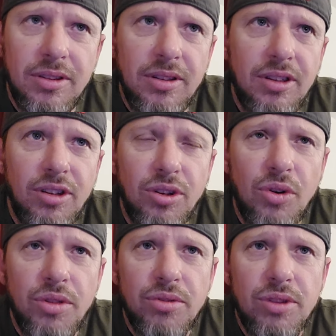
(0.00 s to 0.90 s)

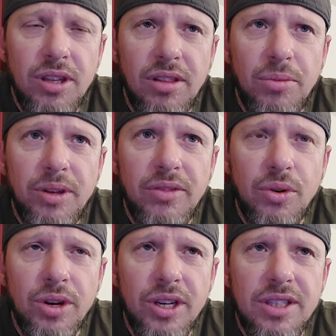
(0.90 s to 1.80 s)
going through the little bit of
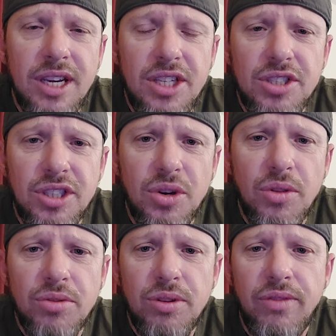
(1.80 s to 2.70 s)
orientation and
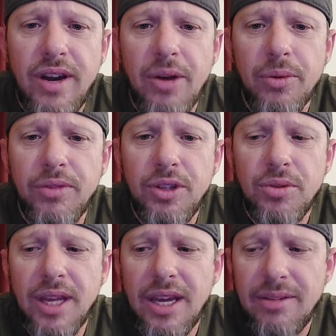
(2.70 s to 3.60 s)
going through the file
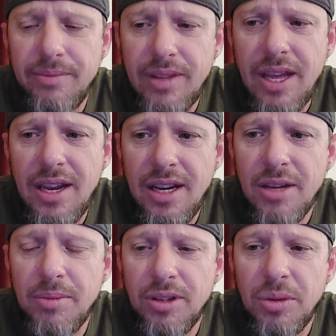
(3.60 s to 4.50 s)
review. That ate
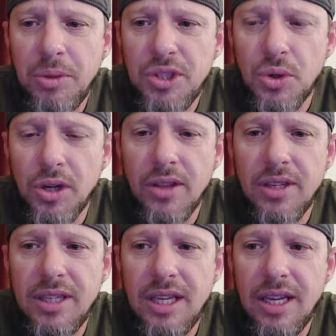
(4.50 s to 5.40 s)
up a good majority of
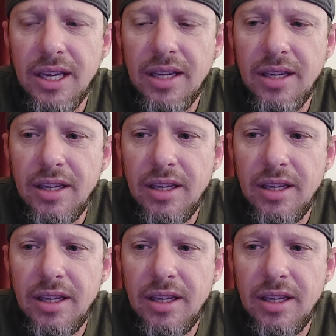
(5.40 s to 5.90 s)
the day.